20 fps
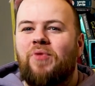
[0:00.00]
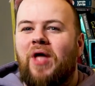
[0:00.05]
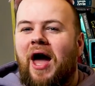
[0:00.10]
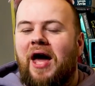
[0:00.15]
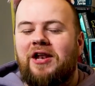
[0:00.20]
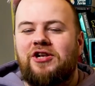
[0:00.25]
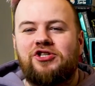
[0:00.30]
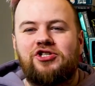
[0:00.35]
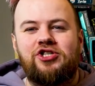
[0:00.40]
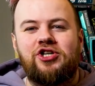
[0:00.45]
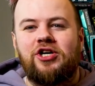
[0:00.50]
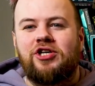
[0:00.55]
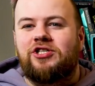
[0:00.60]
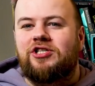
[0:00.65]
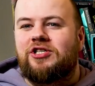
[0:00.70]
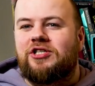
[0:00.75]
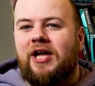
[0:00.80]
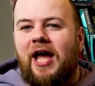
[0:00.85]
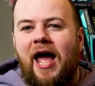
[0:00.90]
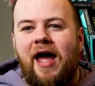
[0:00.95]
And
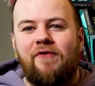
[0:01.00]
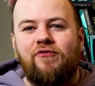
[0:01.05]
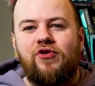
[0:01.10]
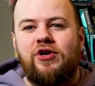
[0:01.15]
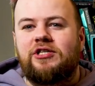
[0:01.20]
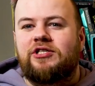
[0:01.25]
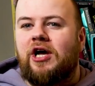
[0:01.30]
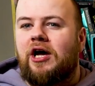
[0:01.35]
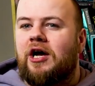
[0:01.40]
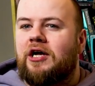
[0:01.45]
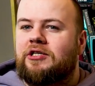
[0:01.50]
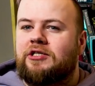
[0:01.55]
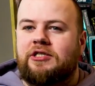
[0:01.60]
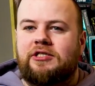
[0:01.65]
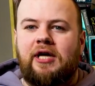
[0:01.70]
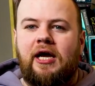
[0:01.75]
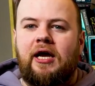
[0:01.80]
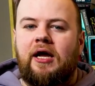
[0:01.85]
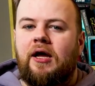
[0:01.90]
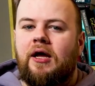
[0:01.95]
just every turn,
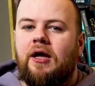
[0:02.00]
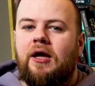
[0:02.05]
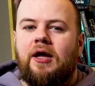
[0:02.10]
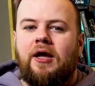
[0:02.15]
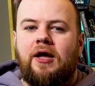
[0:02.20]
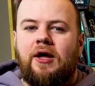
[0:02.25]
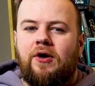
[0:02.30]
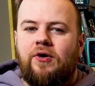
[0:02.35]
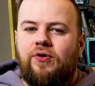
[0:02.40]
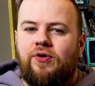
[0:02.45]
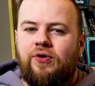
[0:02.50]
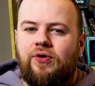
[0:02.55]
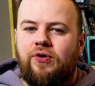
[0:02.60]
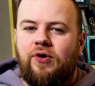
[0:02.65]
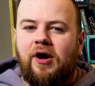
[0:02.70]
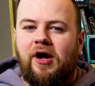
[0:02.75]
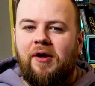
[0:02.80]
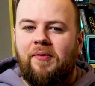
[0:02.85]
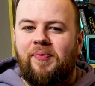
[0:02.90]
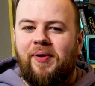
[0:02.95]
just like,
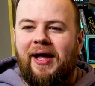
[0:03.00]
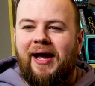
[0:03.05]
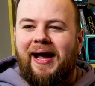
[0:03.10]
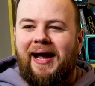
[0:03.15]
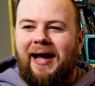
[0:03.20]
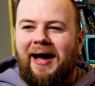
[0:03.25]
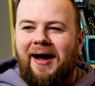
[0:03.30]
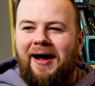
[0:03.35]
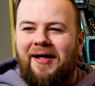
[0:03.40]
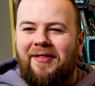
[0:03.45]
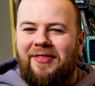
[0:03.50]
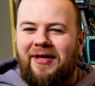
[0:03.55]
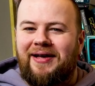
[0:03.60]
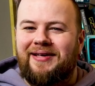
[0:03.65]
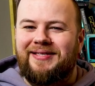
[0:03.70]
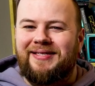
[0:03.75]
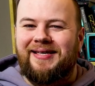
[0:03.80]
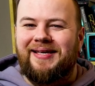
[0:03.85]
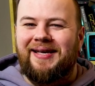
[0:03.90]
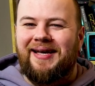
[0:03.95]
I can play
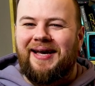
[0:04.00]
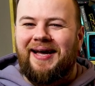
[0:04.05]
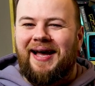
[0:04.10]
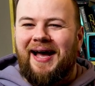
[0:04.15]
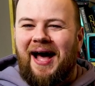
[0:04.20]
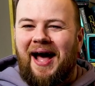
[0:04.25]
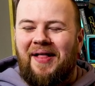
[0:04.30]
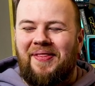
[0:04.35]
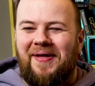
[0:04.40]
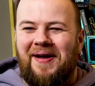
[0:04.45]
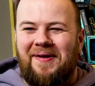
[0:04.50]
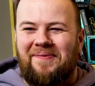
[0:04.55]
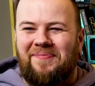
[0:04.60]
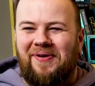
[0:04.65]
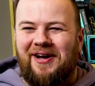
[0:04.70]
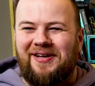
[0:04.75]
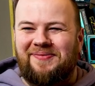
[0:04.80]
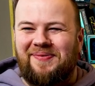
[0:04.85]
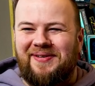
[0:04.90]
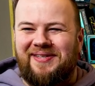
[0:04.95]
this, and then
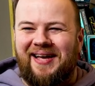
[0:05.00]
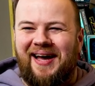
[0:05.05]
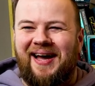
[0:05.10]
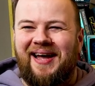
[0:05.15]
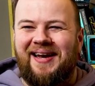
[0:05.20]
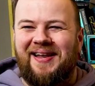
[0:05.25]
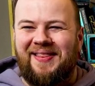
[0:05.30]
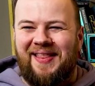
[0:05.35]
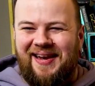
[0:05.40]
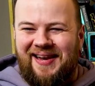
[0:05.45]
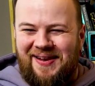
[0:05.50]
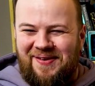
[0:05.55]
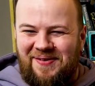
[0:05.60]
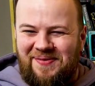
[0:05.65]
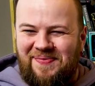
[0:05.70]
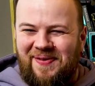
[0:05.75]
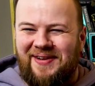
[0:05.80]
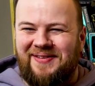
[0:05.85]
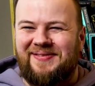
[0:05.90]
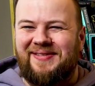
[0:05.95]
pass my turn, and then he
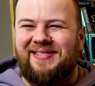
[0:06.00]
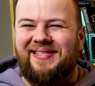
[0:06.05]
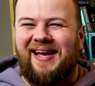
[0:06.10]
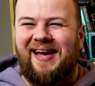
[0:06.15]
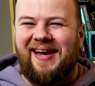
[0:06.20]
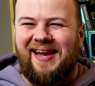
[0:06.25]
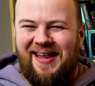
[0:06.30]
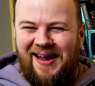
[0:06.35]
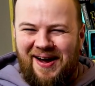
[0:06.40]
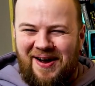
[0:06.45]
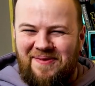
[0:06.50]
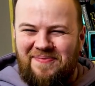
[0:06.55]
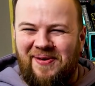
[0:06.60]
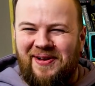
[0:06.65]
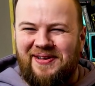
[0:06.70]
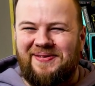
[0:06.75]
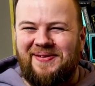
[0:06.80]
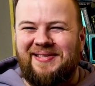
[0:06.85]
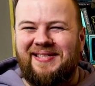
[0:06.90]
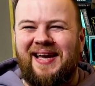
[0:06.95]
would pass his turn, and I would
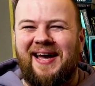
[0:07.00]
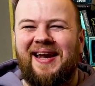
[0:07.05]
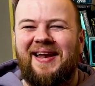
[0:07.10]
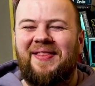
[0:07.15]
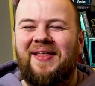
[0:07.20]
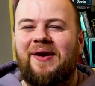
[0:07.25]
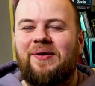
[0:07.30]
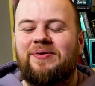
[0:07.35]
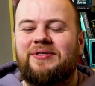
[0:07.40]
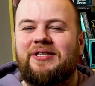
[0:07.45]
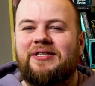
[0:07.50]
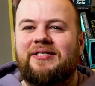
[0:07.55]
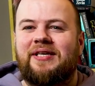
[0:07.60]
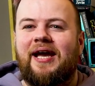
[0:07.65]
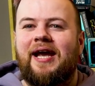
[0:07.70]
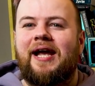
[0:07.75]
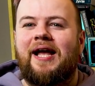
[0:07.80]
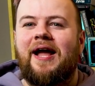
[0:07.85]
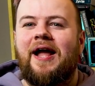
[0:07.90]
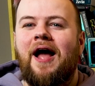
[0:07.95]
pass my turn, and then it was just
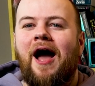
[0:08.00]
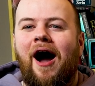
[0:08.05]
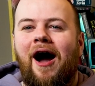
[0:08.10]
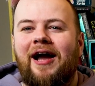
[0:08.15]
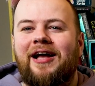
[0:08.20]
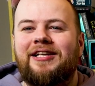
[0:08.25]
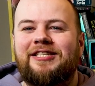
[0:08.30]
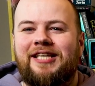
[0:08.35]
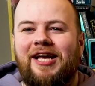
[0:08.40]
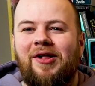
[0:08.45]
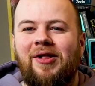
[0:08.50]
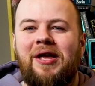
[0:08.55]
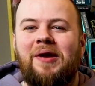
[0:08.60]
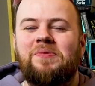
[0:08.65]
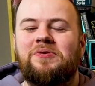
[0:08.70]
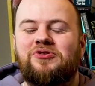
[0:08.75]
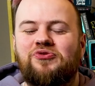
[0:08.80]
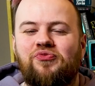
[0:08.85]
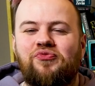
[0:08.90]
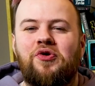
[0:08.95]
like, I could tell he
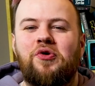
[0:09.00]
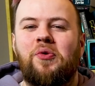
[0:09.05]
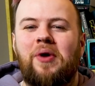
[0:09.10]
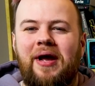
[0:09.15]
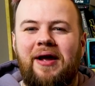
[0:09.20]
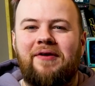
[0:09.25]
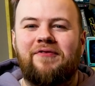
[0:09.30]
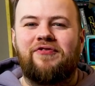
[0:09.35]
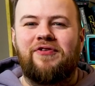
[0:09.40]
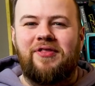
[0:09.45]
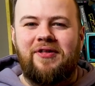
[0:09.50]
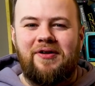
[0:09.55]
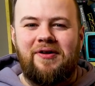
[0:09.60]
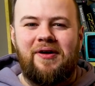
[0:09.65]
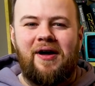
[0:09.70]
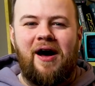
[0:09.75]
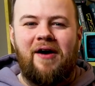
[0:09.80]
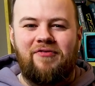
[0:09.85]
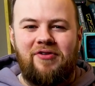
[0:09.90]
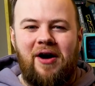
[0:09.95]
was rooting for
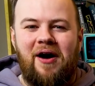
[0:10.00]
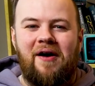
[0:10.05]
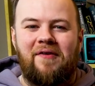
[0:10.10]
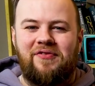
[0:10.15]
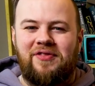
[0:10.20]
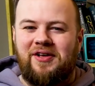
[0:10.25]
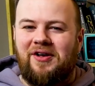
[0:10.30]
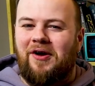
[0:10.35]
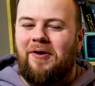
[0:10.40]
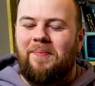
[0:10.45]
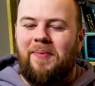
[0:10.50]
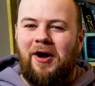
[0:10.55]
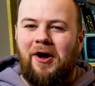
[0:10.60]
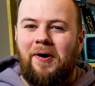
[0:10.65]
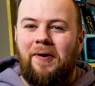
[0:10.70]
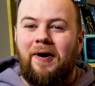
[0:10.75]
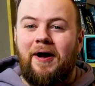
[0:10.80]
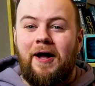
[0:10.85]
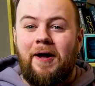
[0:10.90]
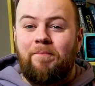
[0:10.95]
the other half of the
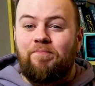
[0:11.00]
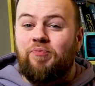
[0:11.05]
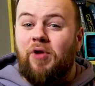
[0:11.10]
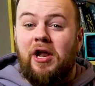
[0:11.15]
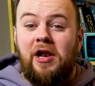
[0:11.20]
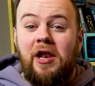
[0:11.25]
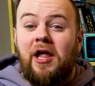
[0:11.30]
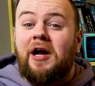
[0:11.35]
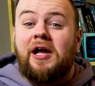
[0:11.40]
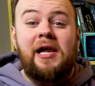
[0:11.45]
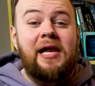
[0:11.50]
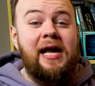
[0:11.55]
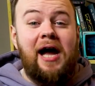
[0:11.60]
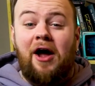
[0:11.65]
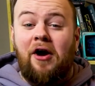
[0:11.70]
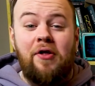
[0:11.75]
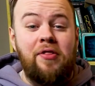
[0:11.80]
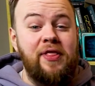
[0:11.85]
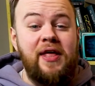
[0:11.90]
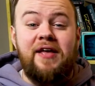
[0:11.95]
combo. And luckily,
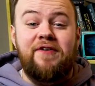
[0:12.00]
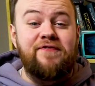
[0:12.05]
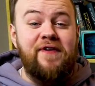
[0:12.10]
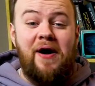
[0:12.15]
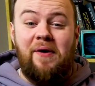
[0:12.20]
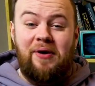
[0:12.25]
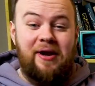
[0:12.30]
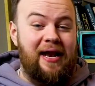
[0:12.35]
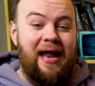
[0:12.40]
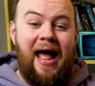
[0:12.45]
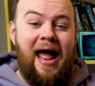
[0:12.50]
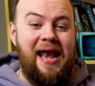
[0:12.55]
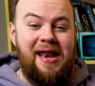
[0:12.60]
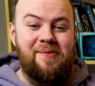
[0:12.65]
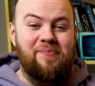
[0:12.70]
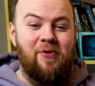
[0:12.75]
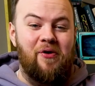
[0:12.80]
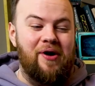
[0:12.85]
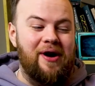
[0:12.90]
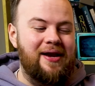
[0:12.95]
I don't think he found it at
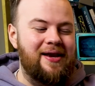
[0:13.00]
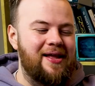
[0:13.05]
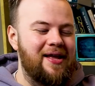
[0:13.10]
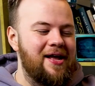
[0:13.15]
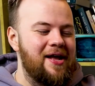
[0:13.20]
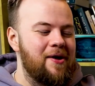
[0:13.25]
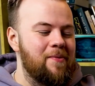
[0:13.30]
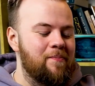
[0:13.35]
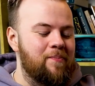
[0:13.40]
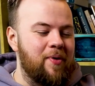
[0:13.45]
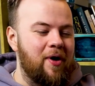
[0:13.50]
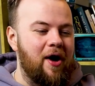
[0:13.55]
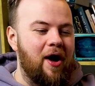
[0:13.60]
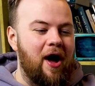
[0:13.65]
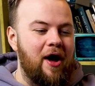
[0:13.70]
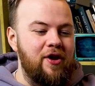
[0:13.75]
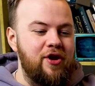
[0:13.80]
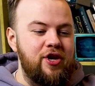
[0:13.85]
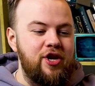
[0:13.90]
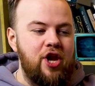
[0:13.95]
any point,
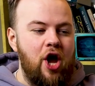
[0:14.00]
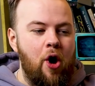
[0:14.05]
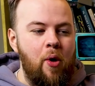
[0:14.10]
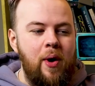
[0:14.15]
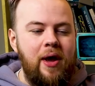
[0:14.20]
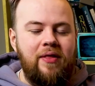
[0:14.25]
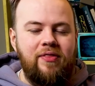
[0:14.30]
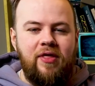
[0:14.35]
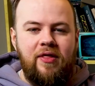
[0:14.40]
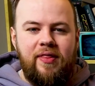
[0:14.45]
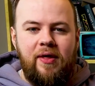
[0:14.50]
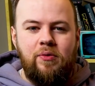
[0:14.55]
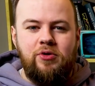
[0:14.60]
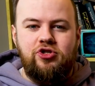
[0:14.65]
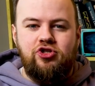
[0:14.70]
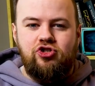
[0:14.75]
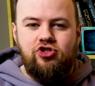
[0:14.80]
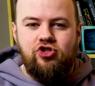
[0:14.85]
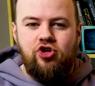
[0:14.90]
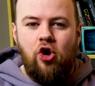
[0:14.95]
but knowing that there were
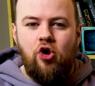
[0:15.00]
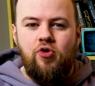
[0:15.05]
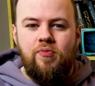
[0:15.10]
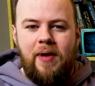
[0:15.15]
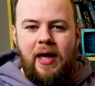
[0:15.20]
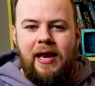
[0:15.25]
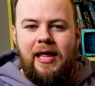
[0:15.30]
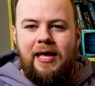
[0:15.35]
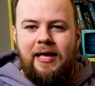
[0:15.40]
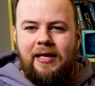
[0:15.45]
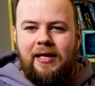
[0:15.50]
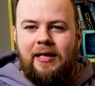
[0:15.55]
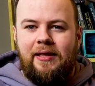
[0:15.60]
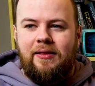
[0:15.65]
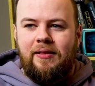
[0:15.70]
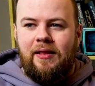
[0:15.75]
so many